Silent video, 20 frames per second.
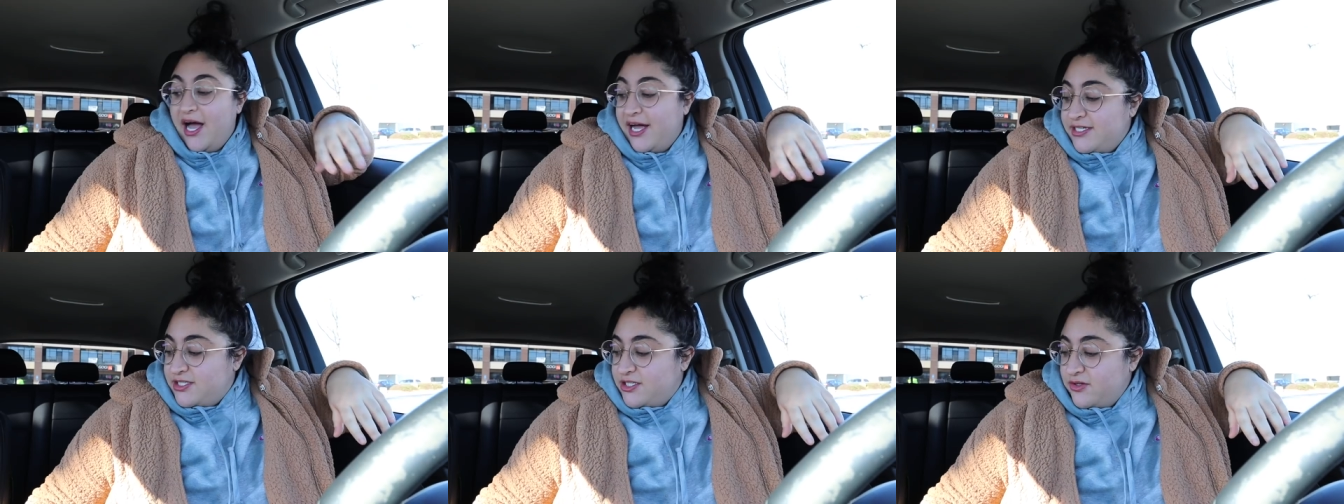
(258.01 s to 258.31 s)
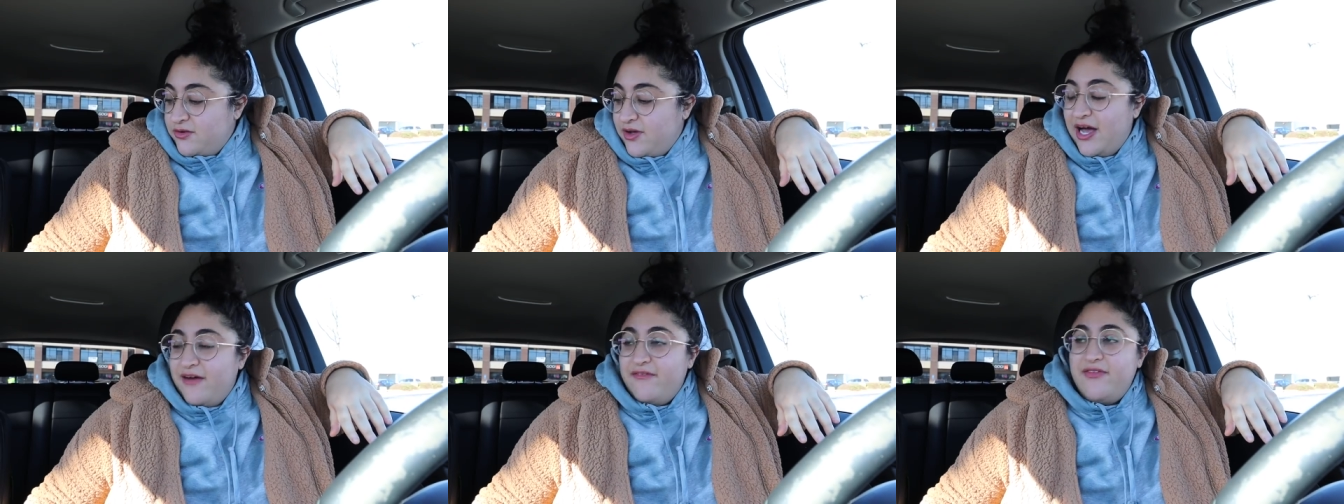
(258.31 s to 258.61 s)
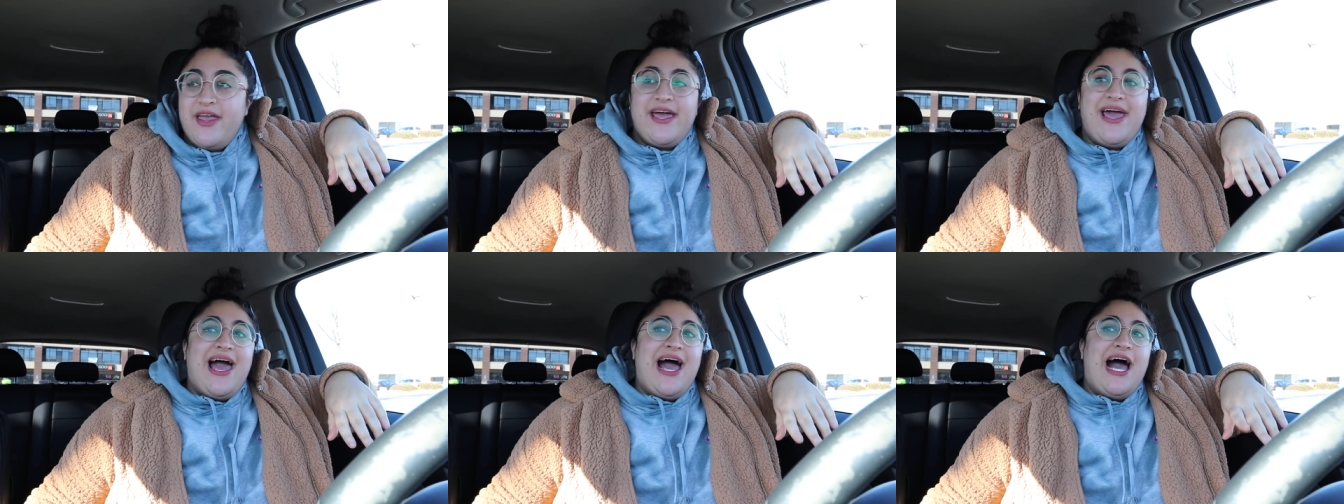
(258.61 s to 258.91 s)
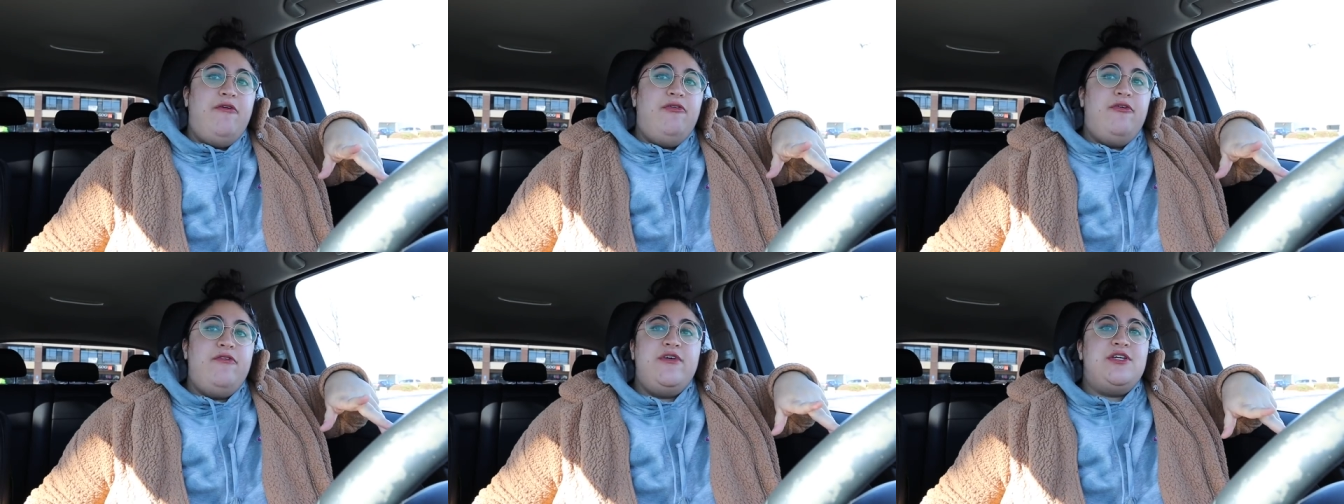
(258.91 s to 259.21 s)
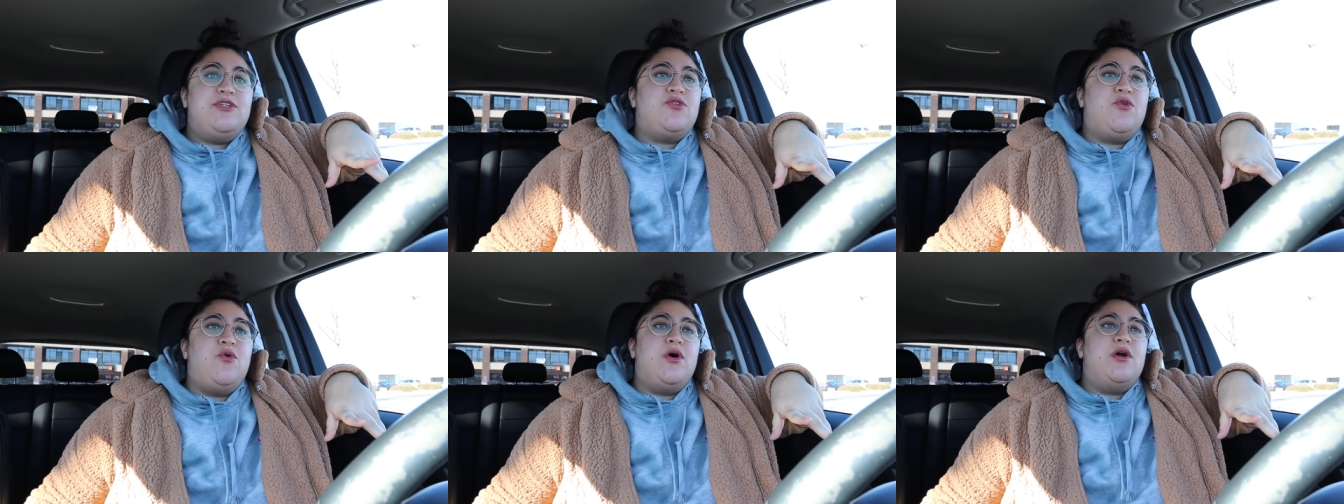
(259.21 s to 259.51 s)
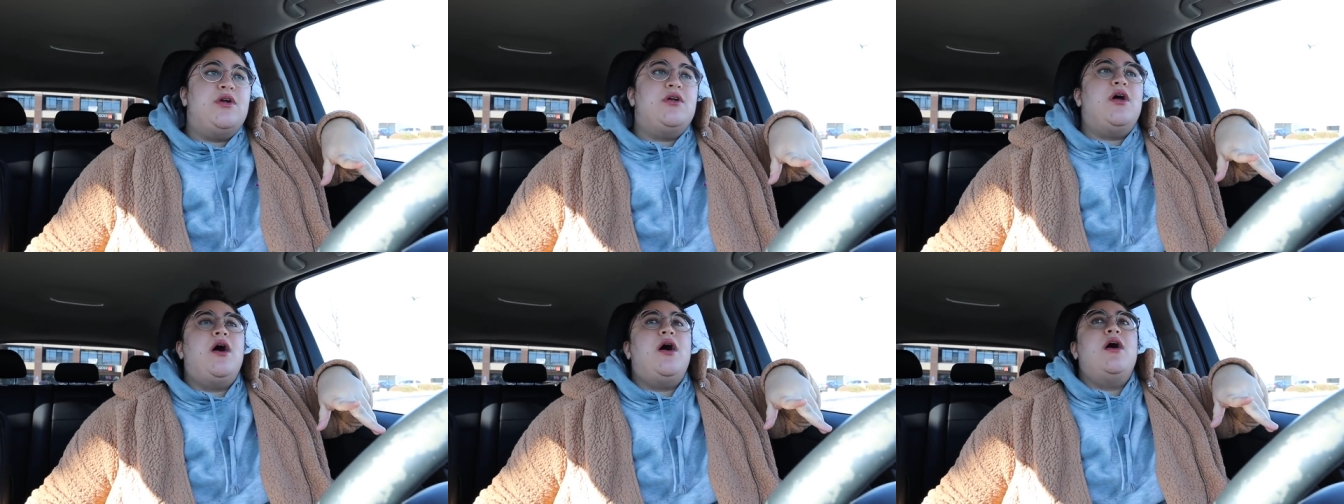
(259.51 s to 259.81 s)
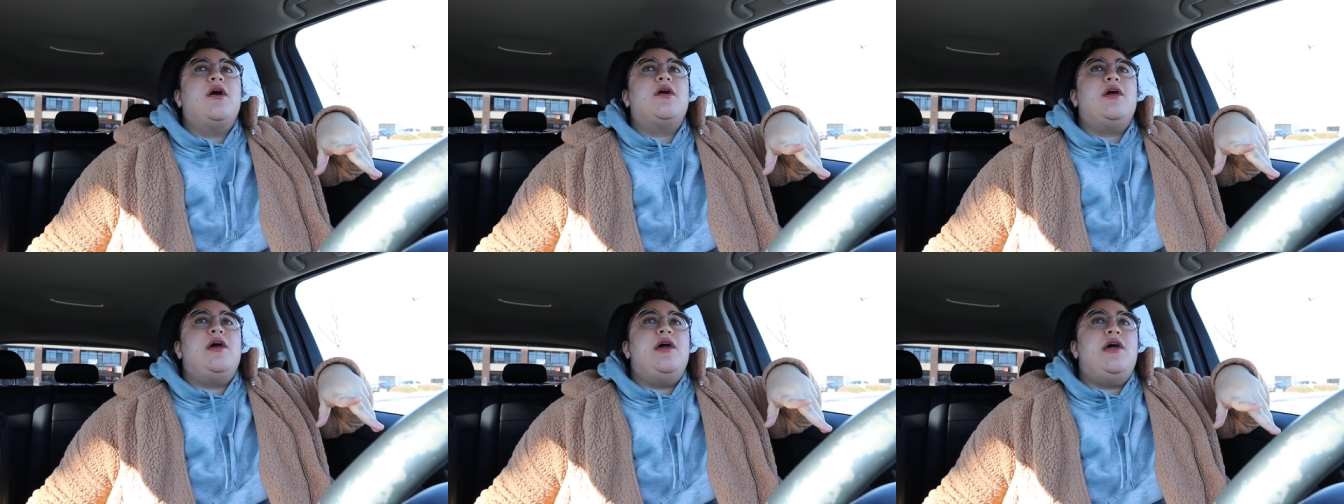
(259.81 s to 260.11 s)
I still have like half of each corn
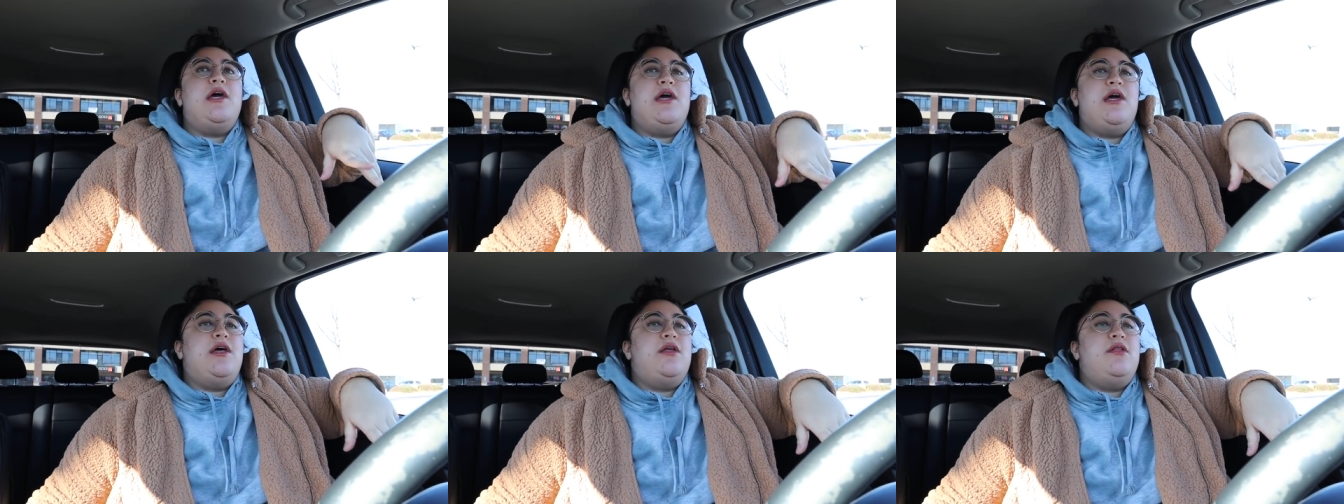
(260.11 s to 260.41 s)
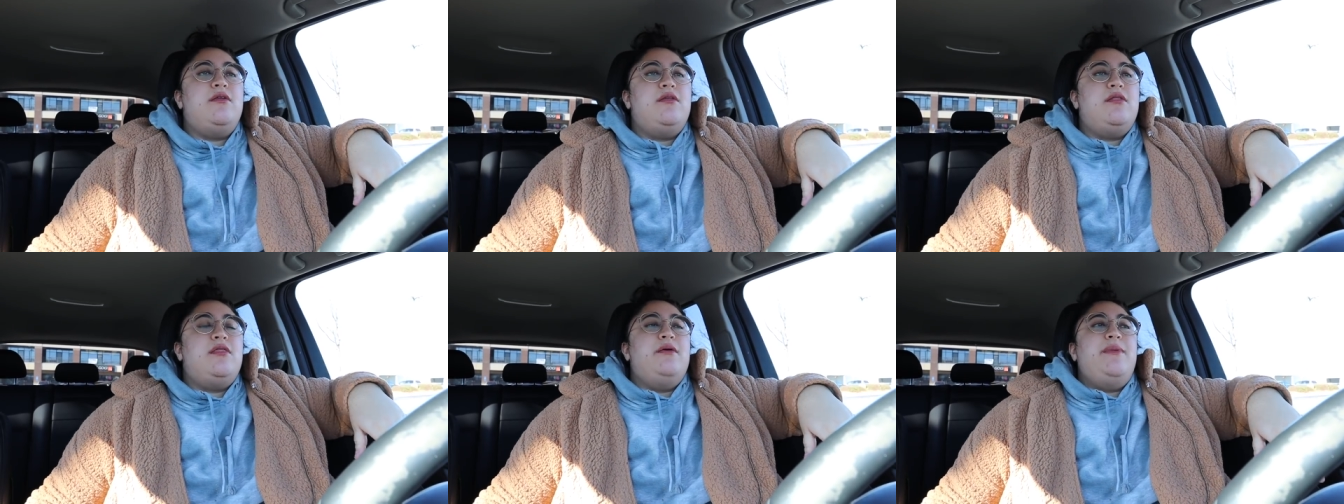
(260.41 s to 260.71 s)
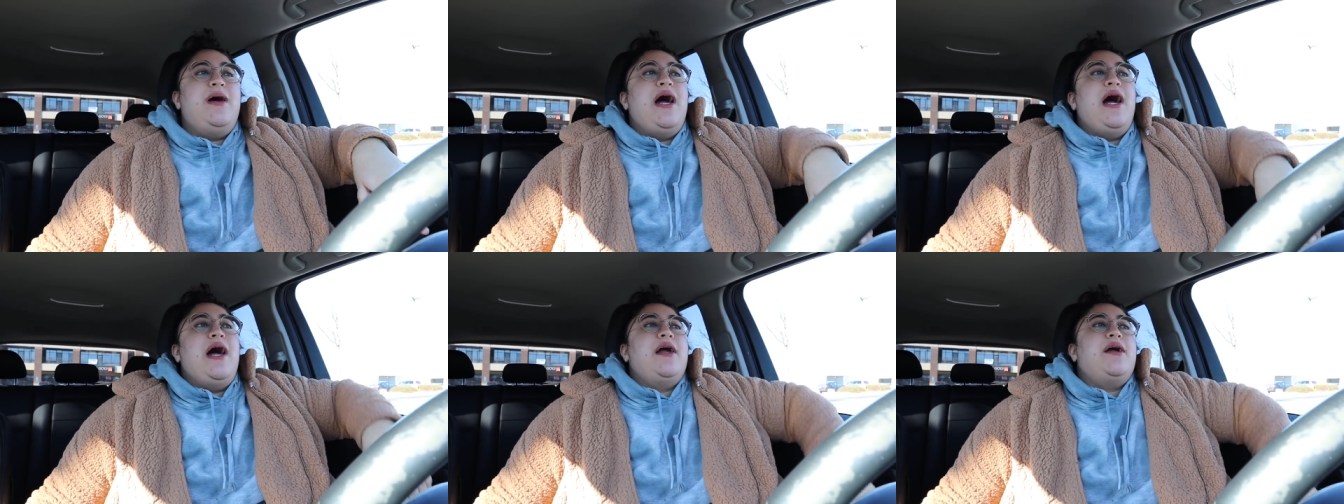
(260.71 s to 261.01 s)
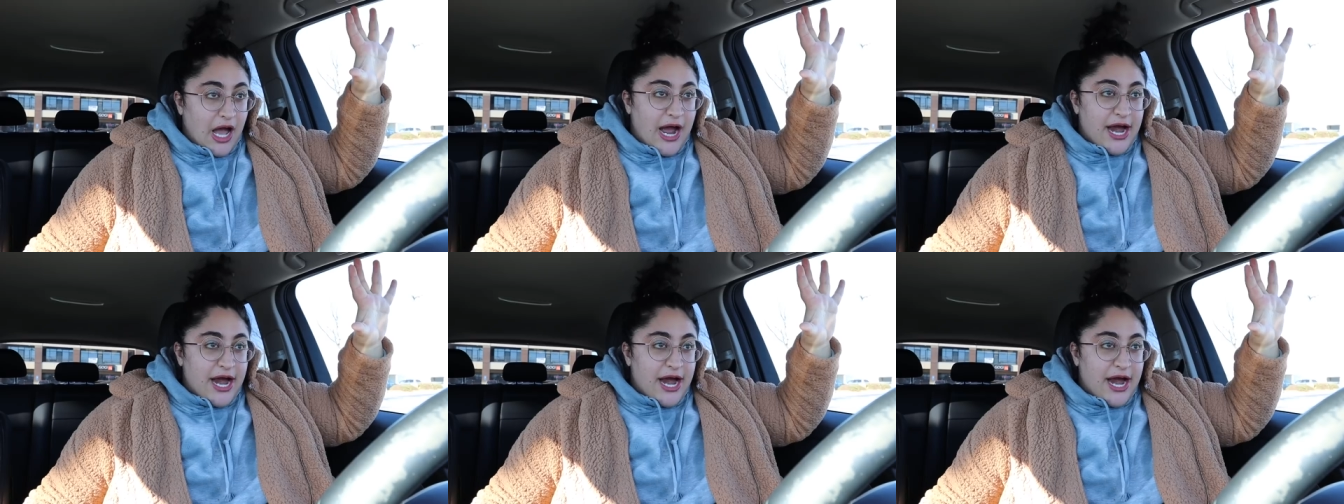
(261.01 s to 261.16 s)
dog in the bag.